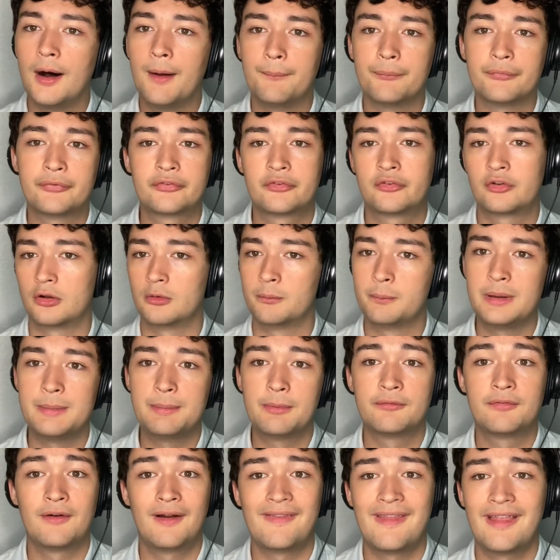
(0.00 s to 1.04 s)
Certain people
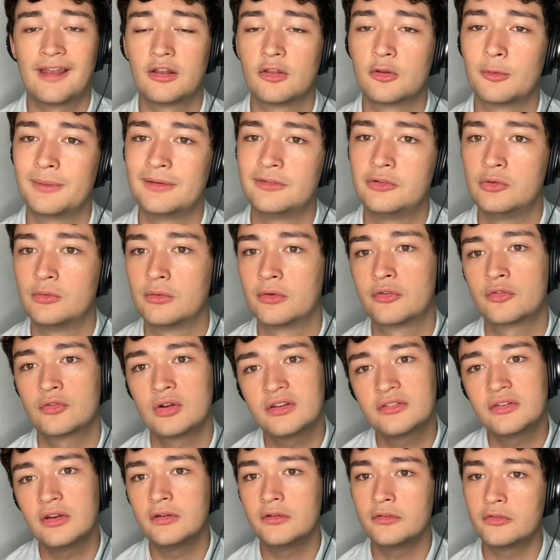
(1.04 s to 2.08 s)
find that a little bit too
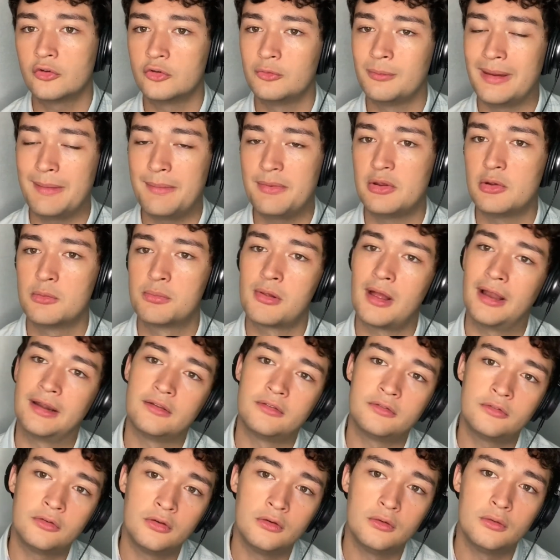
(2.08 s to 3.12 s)
restricting, so maybe you apply to
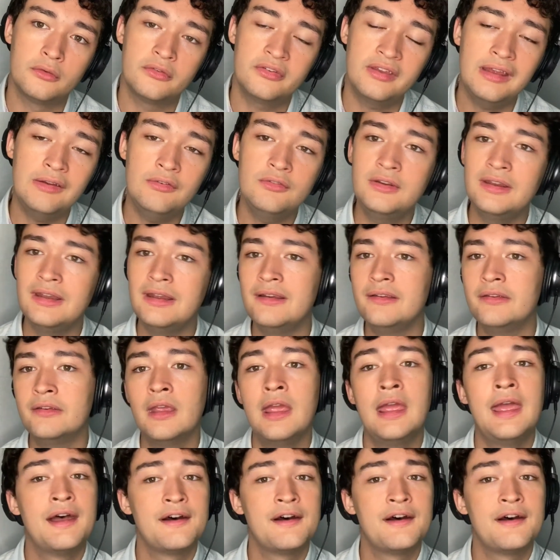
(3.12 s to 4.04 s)
2 safeties,